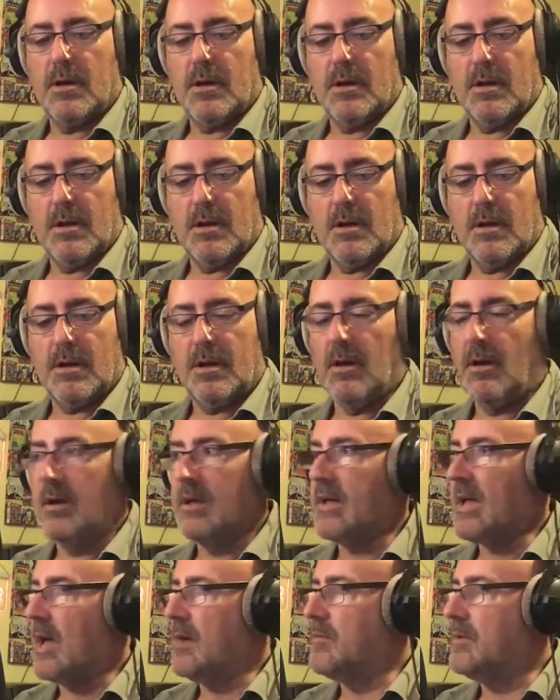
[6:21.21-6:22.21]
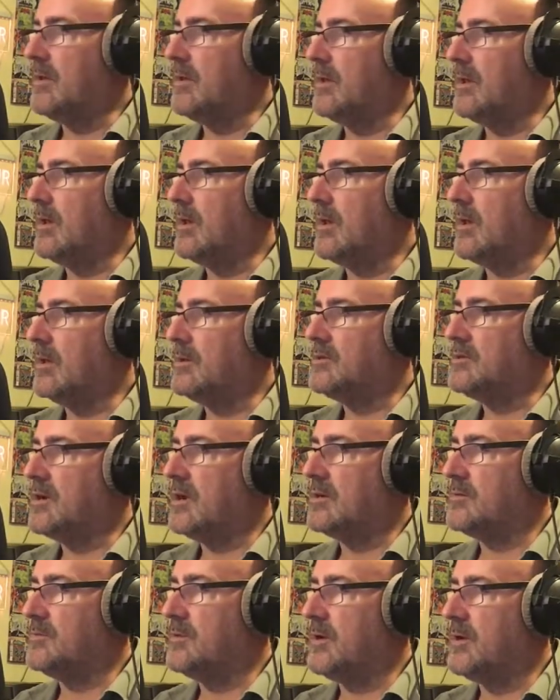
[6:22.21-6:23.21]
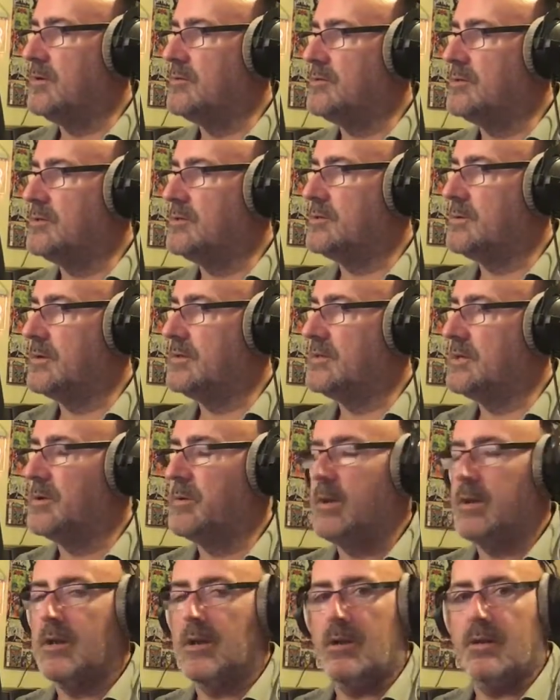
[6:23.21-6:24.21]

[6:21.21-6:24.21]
And the guy came and did it and charged me 120 quid.